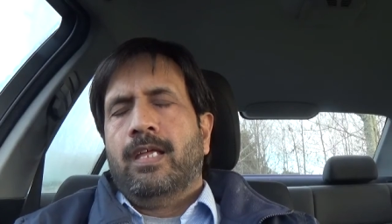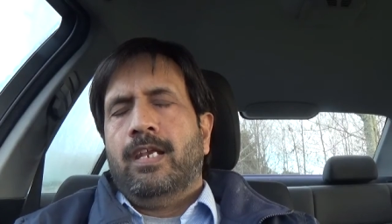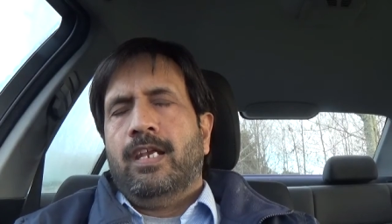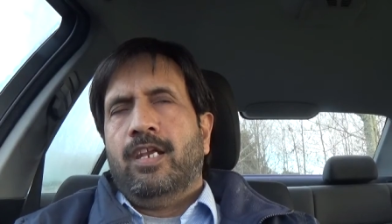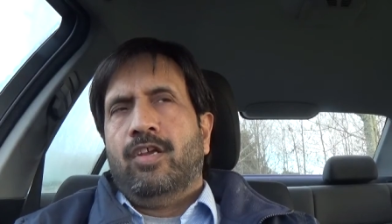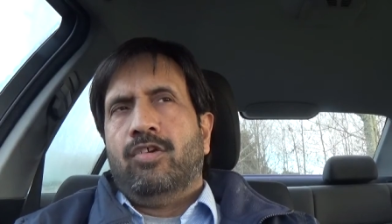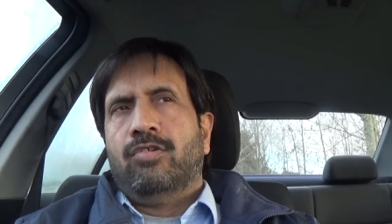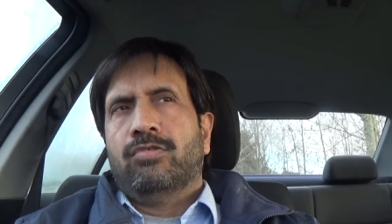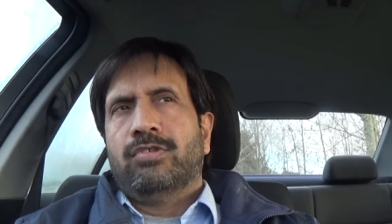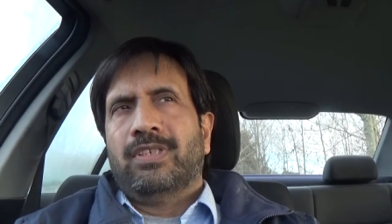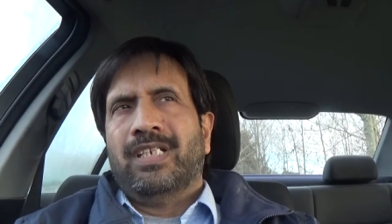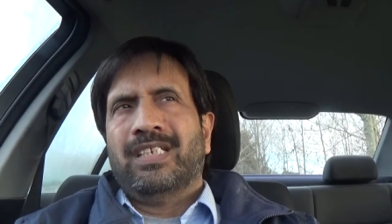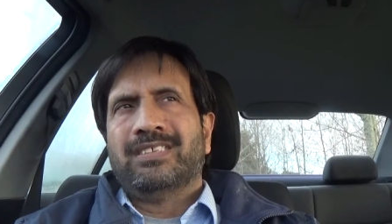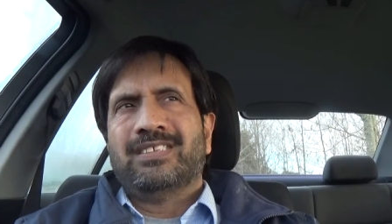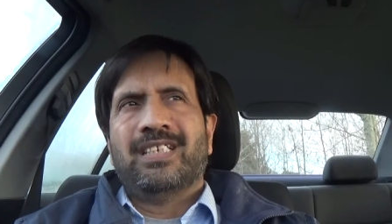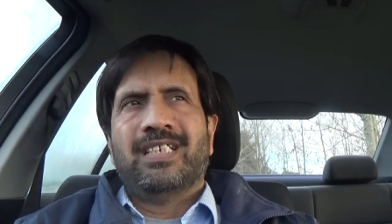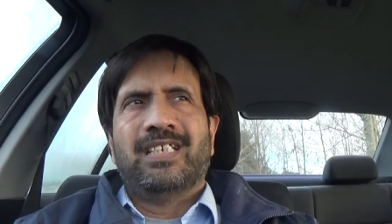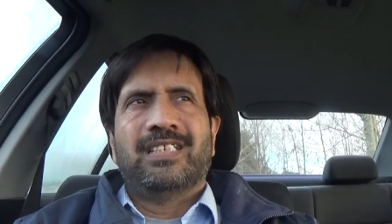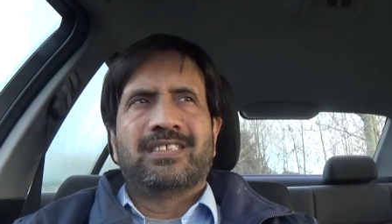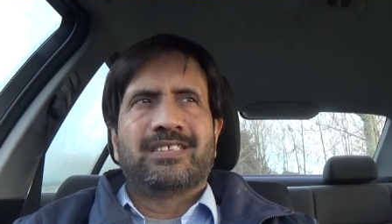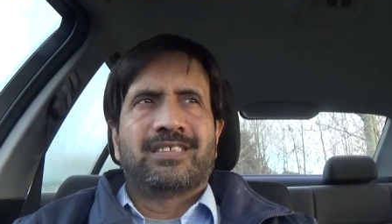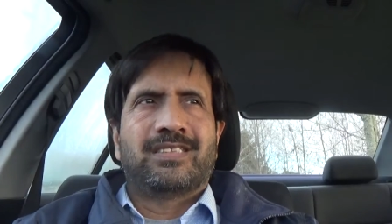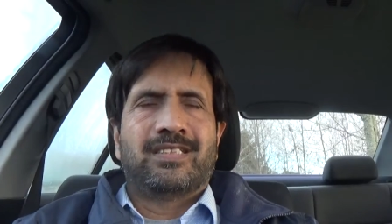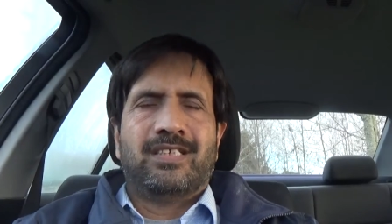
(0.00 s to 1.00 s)
Now, the next thing
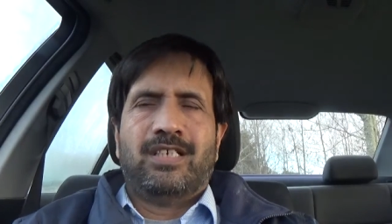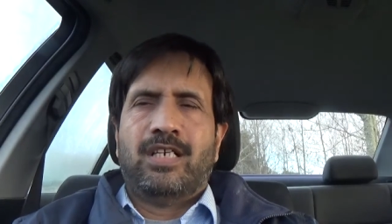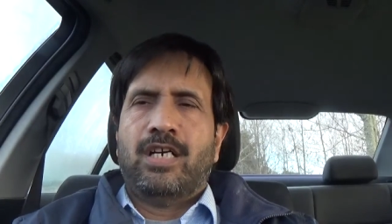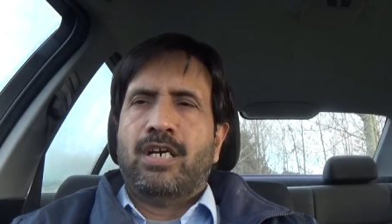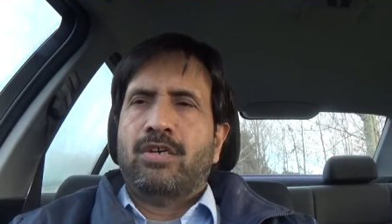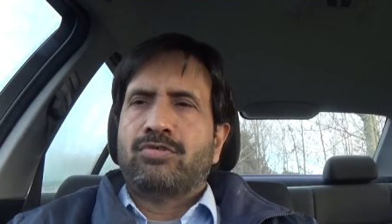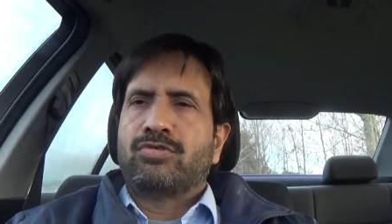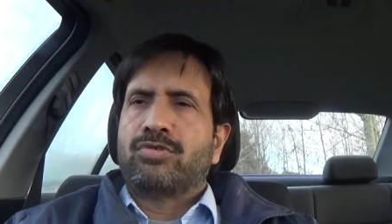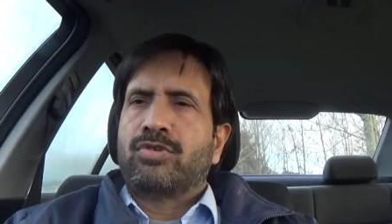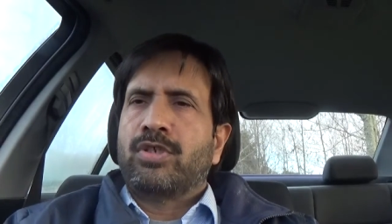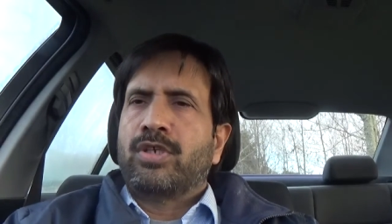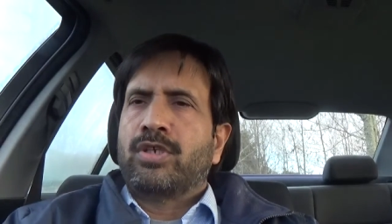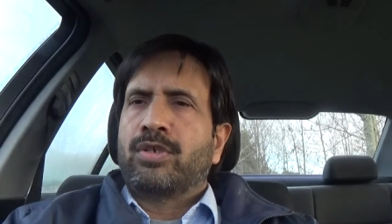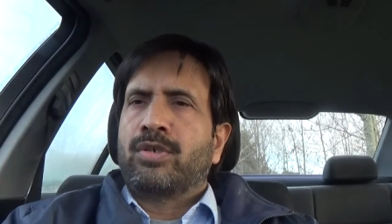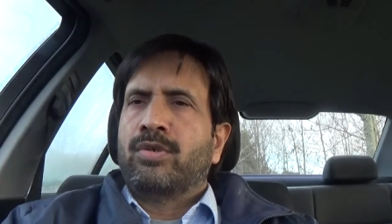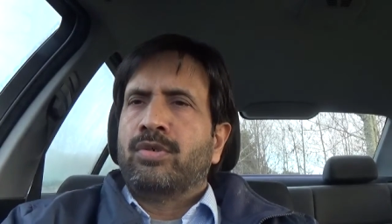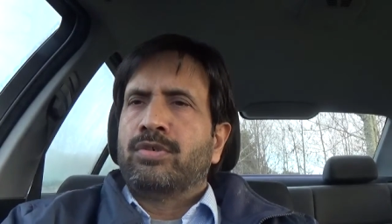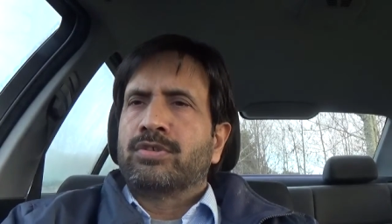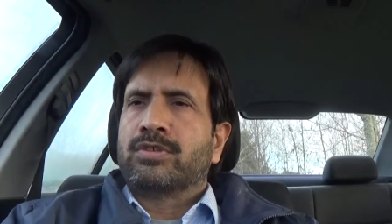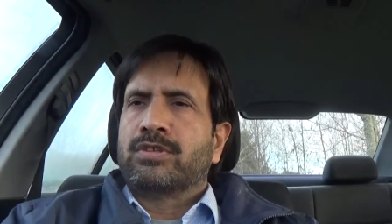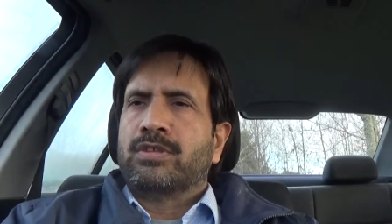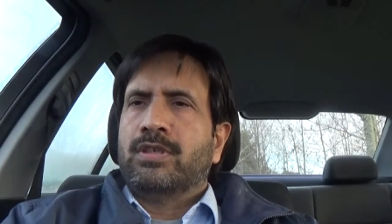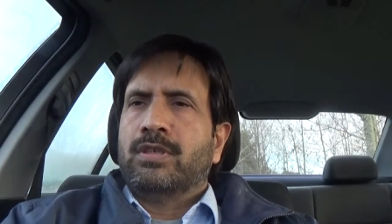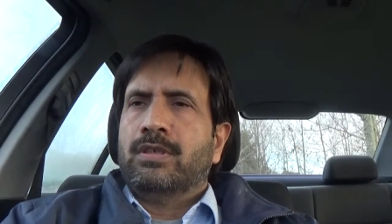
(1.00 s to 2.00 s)
is uh, how to
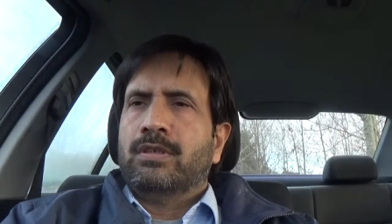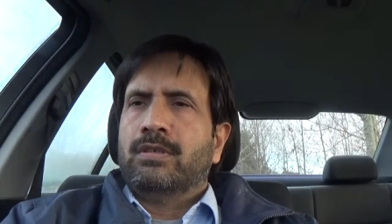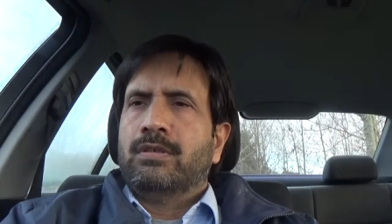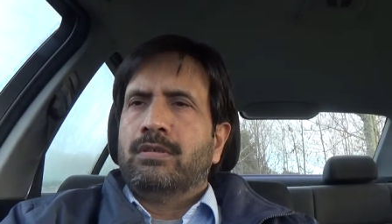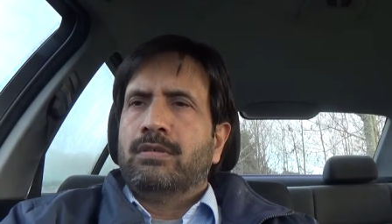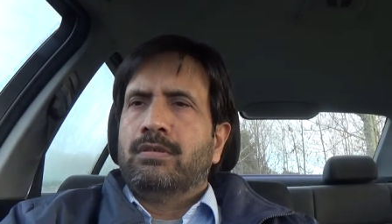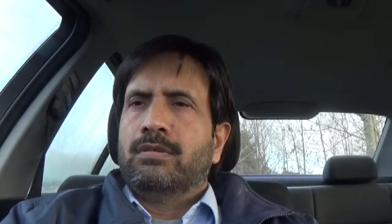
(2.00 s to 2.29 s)
diagnose the